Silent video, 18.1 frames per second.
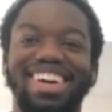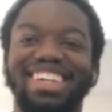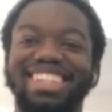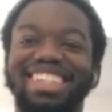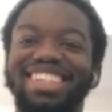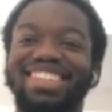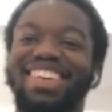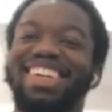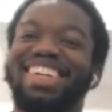
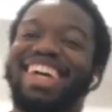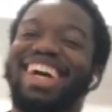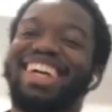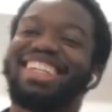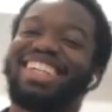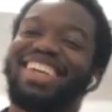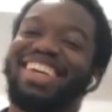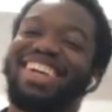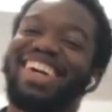this one is
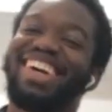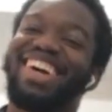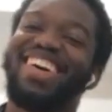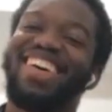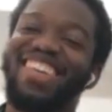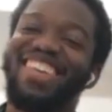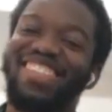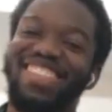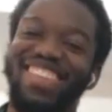actually a
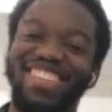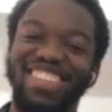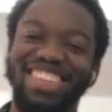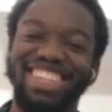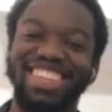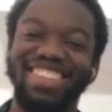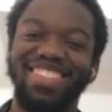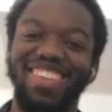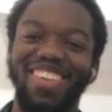bit more
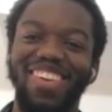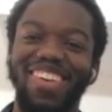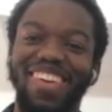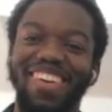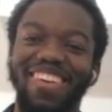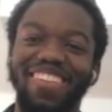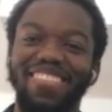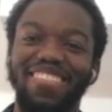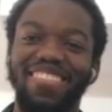difficult.
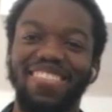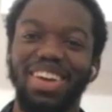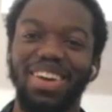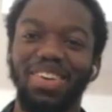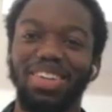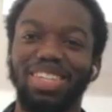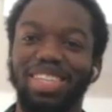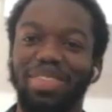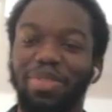
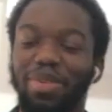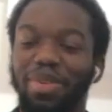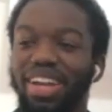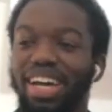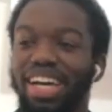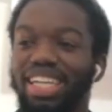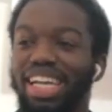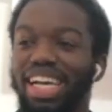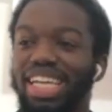Across the board,
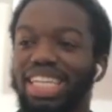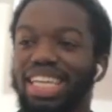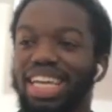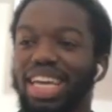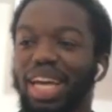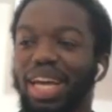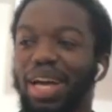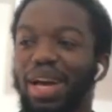what would I say?